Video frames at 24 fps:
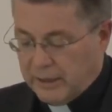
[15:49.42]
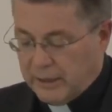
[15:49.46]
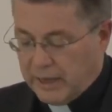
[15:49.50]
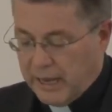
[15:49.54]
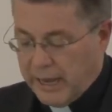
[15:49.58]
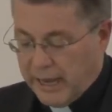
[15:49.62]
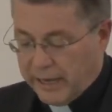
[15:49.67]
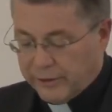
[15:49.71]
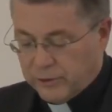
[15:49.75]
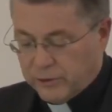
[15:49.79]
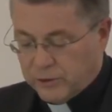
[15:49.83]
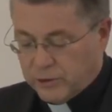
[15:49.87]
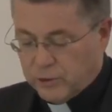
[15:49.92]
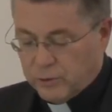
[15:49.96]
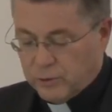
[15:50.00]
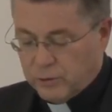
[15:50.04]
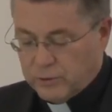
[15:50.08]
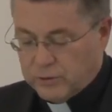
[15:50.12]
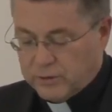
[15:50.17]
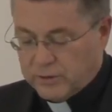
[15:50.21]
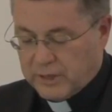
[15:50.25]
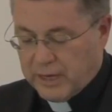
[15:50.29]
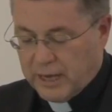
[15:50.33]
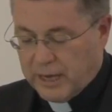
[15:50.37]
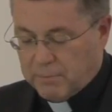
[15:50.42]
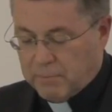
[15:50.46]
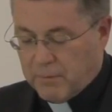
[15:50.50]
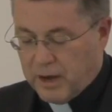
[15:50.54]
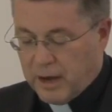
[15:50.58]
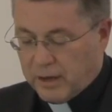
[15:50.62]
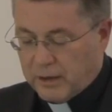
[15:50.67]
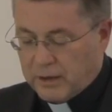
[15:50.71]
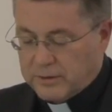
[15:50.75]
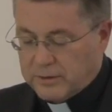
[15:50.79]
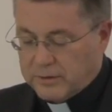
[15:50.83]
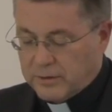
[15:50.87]
attitudes and
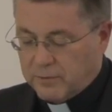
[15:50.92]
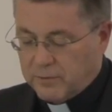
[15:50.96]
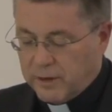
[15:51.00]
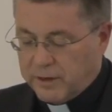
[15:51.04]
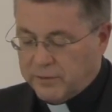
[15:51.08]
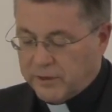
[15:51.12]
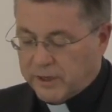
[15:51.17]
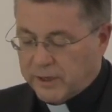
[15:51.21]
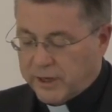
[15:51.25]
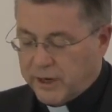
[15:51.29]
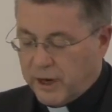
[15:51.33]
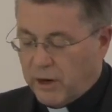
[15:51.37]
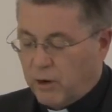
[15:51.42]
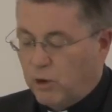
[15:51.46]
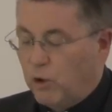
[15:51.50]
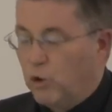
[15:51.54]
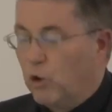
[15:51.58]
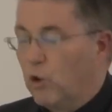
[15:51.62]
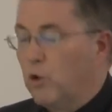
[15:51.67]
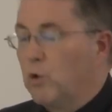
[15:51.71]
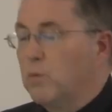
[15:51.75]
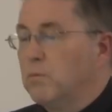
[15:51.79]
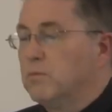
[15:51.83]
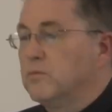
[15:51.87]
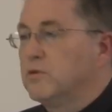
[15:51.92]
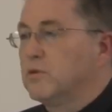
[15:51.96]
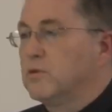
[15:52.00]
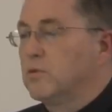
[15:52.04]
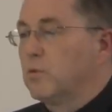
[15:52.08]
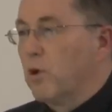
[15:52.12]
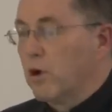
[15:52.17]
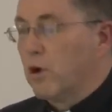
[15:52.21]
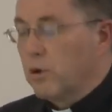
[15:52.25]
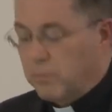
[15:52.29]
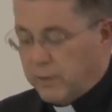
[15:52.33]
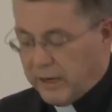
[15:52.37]
models of living in our homes,
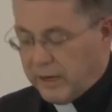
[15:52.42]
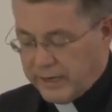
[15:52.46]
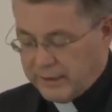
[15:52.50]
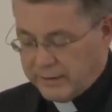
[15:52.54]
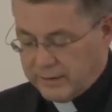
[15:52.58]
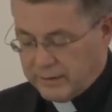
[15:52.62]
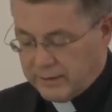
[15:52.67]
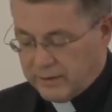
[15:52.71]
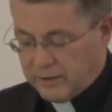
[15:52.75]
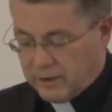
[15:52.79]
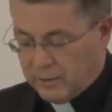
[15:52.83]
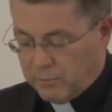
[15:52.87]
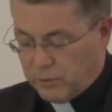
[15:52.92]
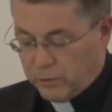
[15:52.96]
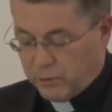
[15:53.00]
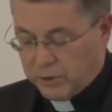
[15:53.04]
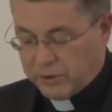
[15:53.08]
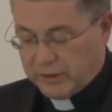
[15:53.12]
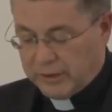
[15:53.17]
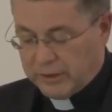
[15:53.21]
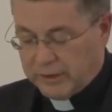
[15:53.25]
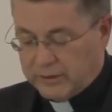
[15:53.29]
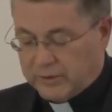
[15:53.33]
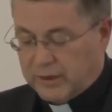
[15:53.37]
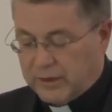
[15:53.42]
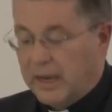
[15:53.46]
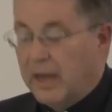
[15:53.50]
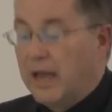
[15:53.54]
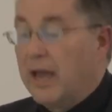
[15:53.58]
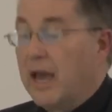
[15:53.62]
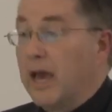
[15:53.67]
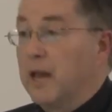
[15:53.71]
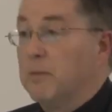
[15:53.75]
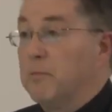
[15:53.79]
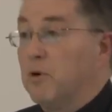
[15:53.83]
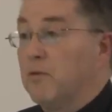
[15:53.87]
workplaces, communities,
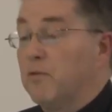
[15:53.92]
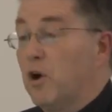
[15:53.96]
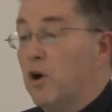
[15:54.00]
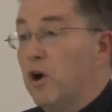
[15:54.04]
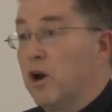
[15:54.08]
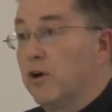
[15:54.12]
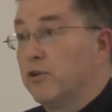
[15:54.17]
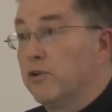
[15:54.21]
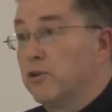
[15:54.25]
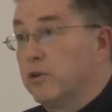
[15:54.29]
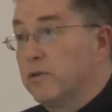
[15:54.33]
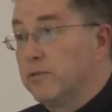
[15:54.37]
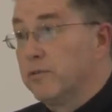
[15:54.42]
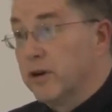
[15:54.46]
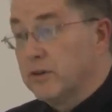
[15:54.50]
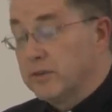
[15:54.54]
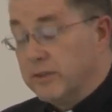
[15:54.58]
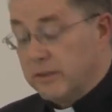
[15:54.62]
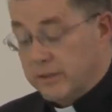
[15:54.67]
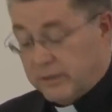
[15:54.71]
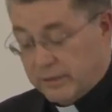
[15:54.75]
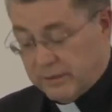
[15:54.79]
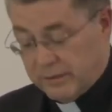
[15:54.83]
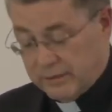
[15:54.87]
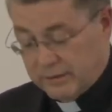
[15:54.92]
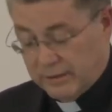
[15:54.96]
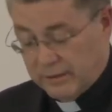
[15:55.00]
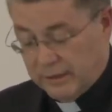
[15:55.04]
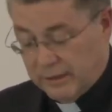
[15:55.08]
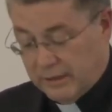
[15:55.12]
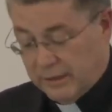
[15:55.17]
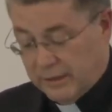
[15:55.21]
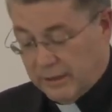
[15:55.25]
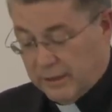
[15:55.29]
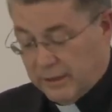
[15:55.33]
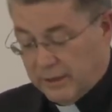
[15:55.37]
and above all our universities,
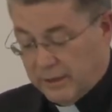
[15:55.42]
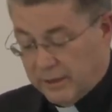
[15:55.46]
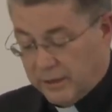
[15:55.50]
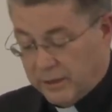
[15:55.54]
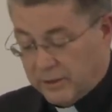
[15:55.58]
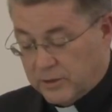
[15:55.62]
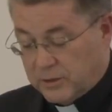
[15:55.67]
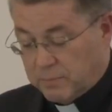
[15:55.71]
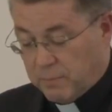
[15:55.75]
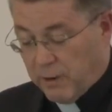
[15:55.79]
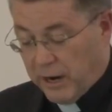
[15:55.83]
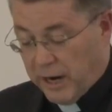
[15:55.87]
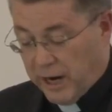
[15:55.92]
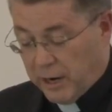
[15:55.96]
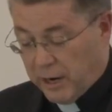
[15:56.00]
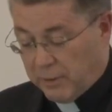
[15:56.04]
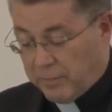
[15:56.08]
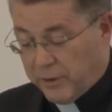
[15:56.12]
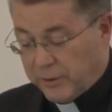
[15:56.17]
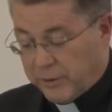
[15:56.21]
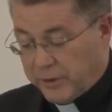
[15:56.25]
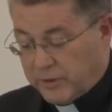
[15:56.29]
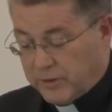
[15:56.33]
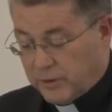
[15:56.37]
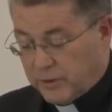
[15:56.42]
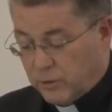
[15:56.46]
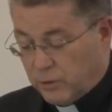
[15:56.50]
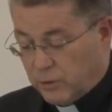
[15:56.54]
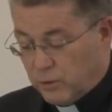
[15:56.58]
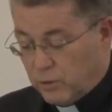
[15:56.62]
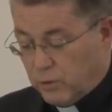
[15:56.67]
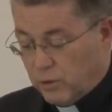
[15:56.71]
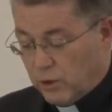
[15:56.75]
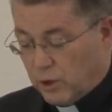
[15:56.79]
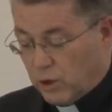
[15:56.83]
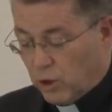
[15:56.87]
inspired by this
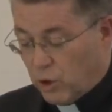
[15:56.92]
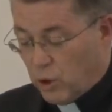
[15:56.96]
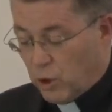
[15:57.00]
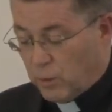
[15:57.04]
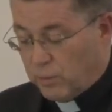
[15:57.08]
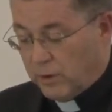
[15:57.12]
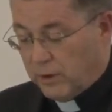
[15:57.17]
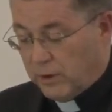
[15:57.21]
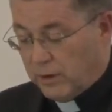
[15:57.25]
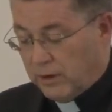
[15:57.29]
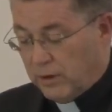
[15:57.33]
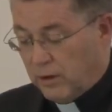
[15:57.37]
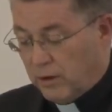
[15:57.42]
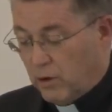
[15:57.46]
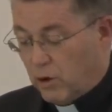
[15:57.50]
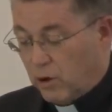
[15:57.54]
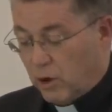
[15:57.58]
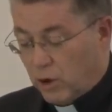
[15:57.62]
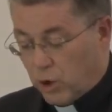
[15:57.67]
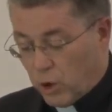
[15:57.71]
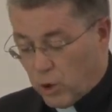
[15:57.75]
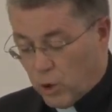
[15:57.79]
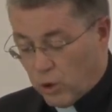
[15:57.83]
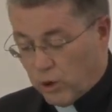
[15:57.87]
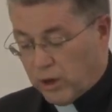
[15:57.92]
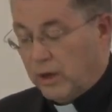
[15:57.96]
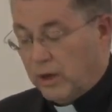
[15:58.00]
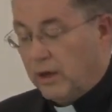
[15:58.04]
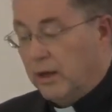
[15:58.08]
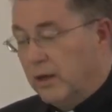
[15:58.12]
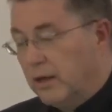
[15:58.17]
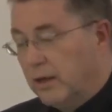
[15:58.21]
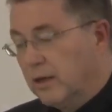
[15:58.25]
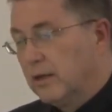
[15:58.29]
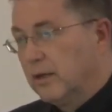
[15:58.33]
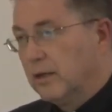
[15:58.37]
new global or
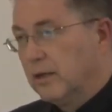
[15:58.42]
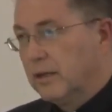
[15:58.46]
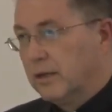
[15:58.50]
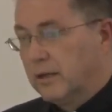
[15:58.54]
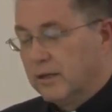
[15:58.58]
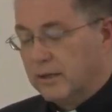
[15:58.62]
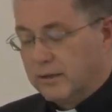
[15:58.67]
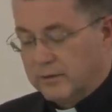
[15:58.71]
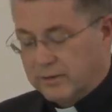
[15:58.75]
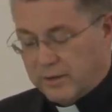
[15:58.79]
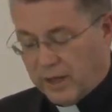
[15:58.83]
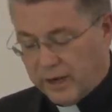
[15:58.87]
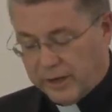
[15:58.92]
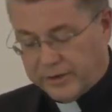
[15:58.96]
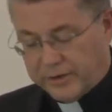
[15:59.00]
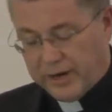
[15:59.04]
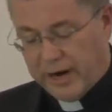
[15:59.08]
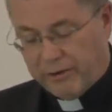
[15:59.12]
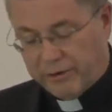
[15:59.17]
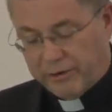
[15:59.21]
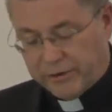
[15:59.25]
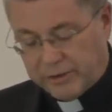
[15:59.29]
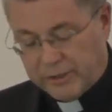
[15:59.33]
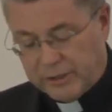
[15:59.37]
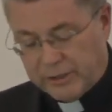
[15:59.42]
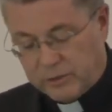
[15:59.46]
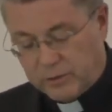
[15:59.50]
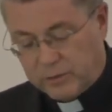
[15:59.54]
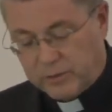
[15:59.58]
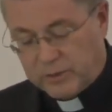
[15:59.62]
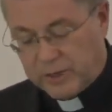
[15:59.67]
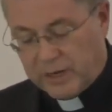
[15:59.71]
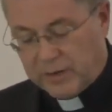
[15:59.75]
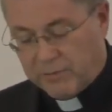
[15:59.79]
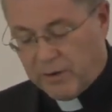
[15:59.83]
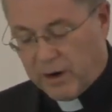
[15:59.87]
glocal solidarity to
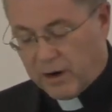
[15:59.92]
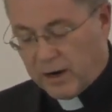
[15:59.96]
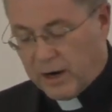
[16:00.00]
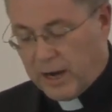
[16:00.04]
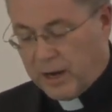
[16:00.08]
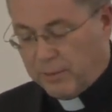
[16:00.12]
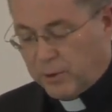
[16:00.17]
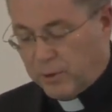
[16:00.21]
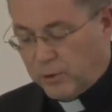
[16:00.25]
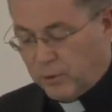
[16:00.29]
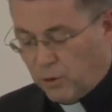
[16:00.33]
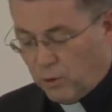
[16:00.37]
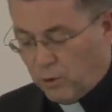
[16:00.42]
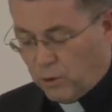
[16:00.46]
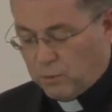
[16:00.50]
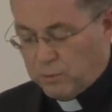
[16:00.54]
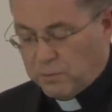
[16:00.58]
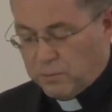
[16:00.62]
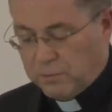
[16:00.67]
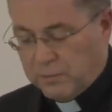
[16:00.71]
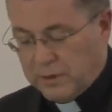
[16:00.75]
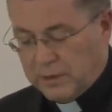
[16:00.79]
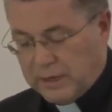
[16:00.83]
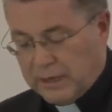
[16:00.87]
save our common home